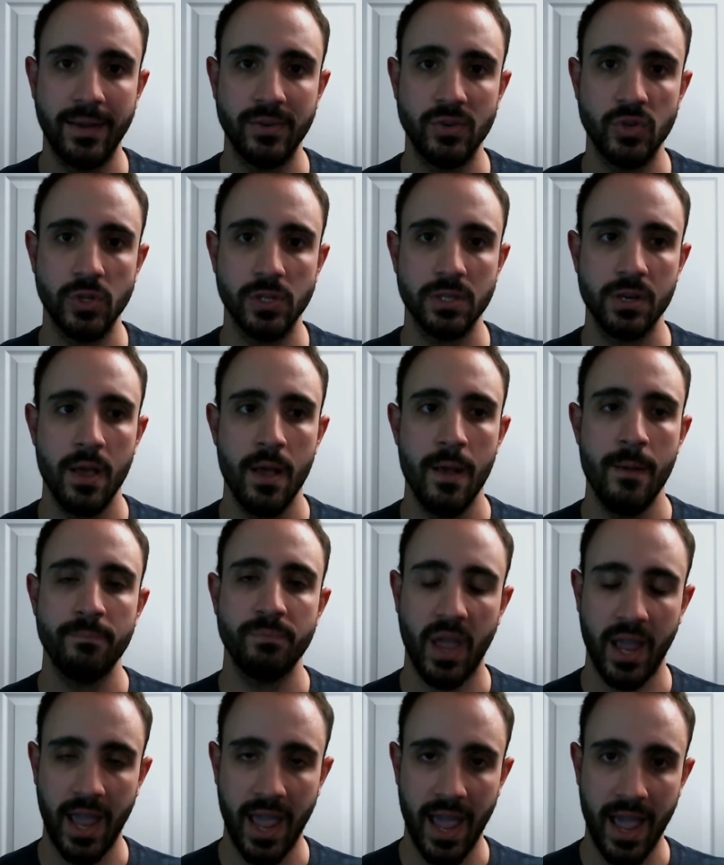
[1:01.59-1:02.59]

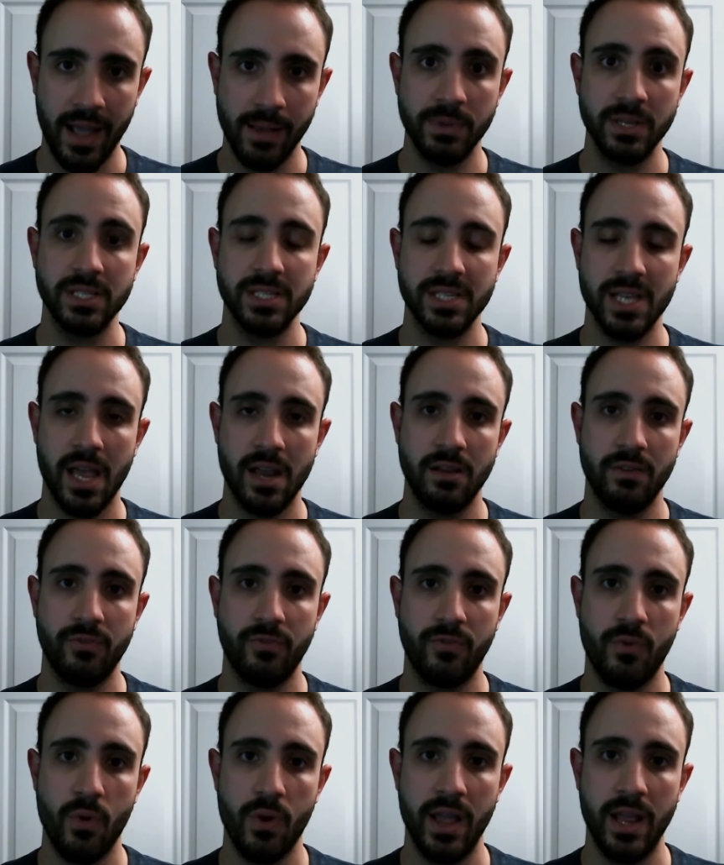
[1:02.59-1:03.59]
I am excited
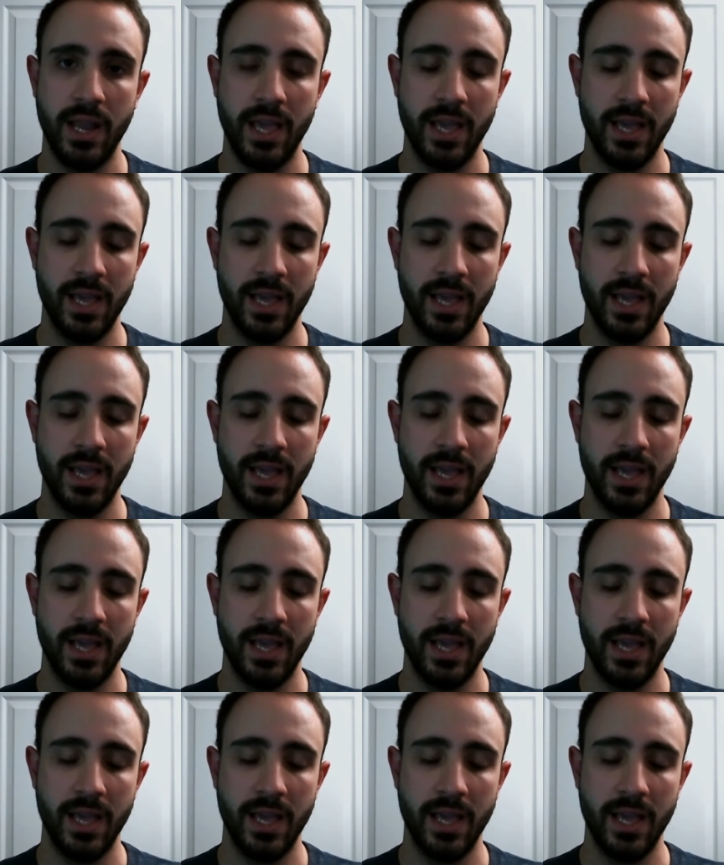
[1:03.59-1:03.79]
for it.